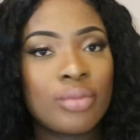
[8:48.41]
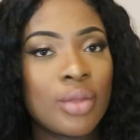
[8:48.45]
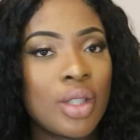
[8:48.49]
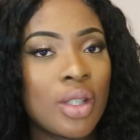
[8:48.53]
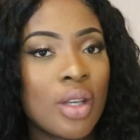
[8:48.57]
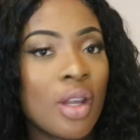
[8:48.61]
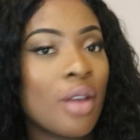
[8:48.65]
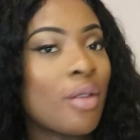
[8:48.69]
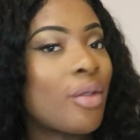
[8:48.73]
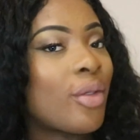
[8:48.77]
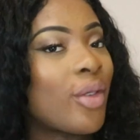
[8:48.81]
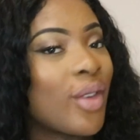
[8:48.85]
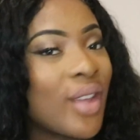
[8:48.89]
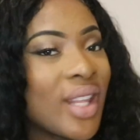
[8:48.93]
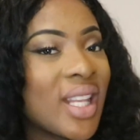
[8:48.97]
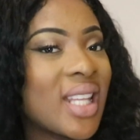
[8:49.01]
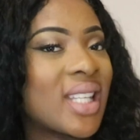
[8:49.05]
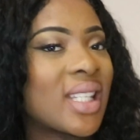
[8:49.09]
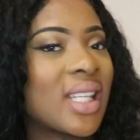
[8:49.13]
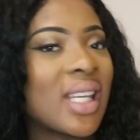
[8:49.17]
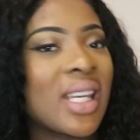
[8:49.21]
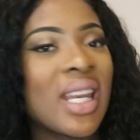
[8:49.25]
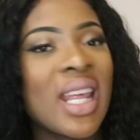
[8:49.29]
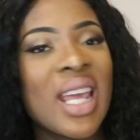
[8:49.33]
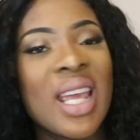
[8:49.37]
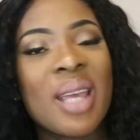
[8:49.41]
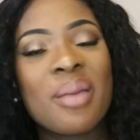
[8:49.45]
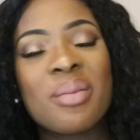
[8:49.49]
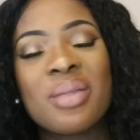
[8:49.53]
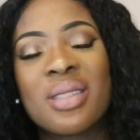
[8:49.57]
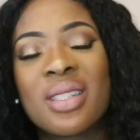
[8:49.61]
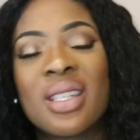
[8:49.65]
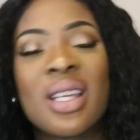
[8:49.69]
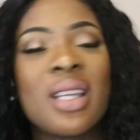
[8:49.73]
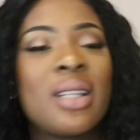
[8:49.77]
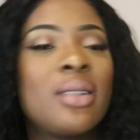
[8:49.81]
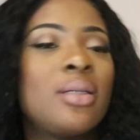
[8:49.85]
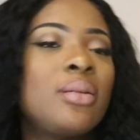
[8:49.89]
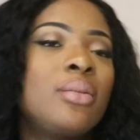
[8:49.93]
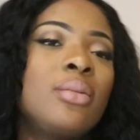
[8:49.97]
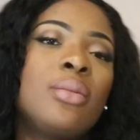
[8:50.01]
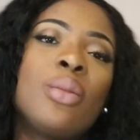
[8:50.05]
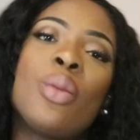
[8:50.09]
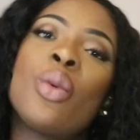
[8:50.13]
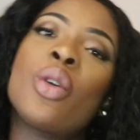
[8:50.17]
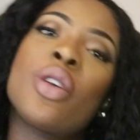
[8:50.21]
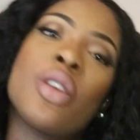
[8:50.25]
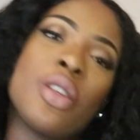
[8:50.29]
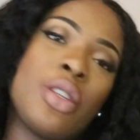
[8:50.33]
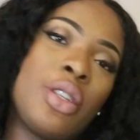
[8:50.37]
you know, feeling the names, then
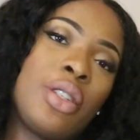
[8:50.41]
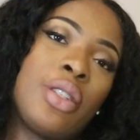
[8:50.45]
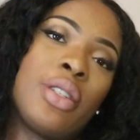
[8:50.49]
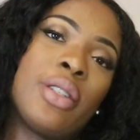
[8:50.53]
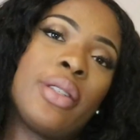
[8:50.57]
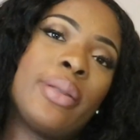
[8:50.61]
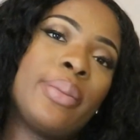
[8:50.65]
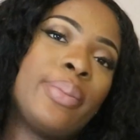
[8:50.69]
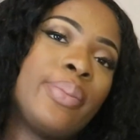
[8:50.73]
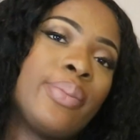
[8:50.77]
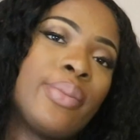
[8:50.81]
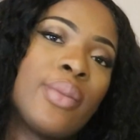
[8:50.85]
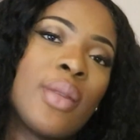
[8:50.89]
what can you do?